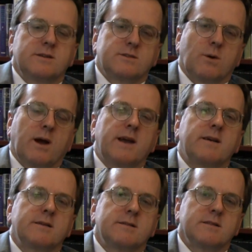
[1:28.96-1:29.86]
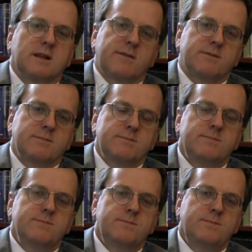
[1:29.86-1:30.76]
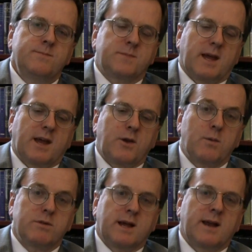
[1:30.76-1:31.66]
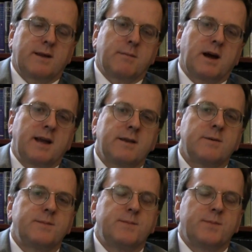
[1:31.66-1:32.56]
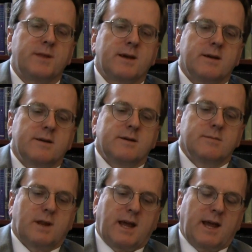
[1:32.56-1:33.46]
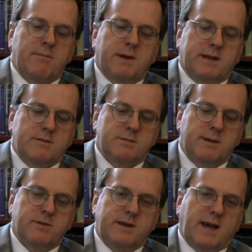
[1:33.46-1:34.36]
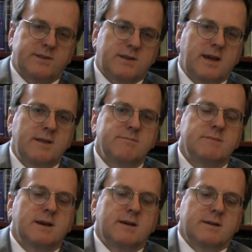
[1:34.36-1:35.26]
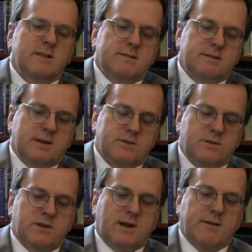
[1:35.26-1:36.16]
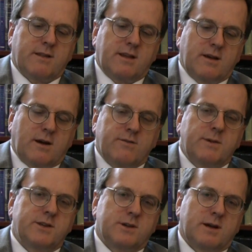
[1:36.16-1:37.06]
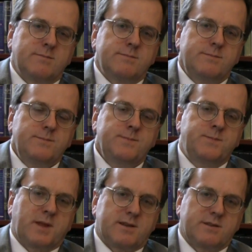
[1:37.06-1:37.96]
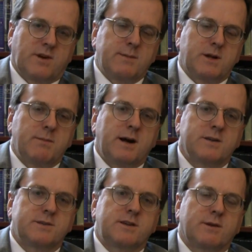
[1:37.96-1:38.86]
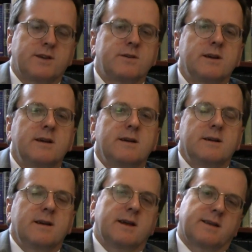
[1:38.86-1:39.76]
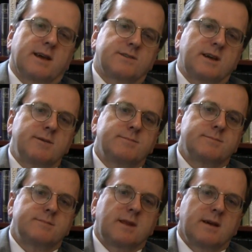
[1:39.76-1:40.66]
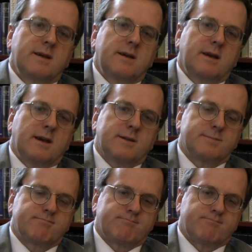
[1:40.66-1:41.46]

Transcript: So I left. I had no plan in mind, but I had met some people at Cascade, and soon thereafter they offered me a job as environmental policy director at Cascade, and